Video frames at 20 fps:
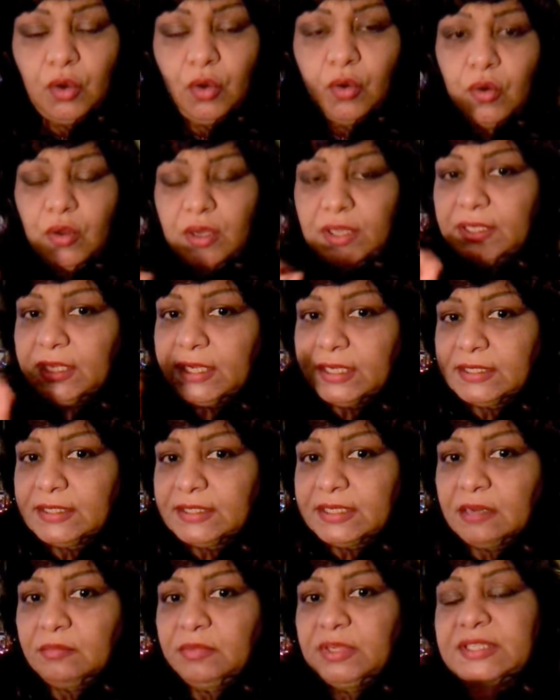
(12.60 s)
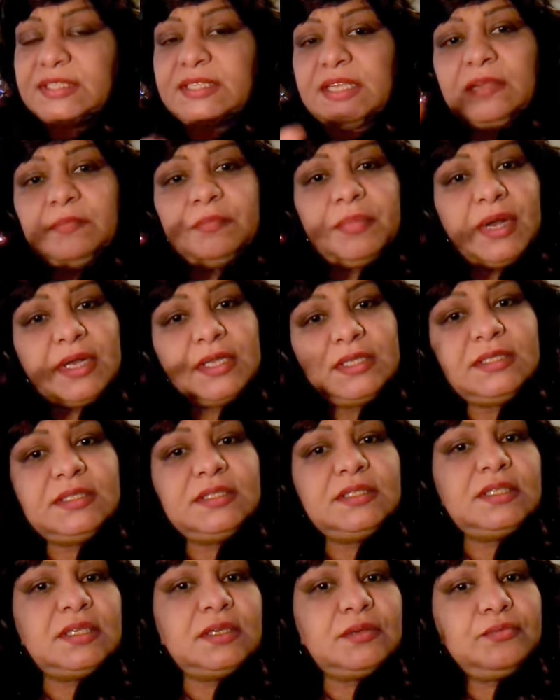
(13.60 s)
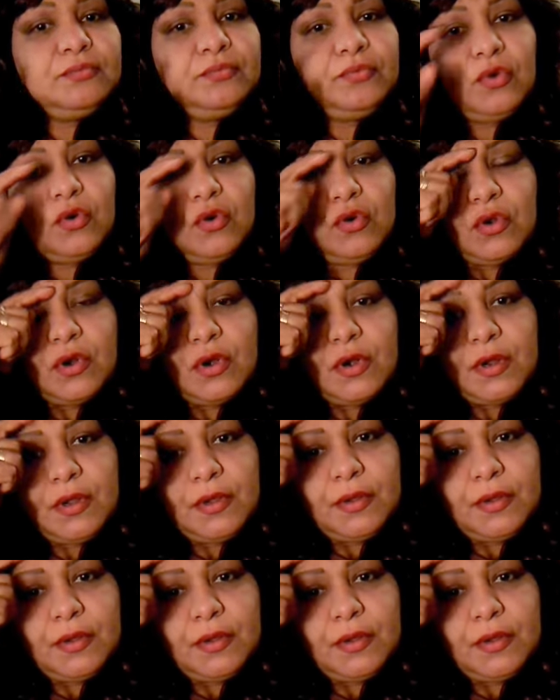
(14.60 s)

all the exams I pass for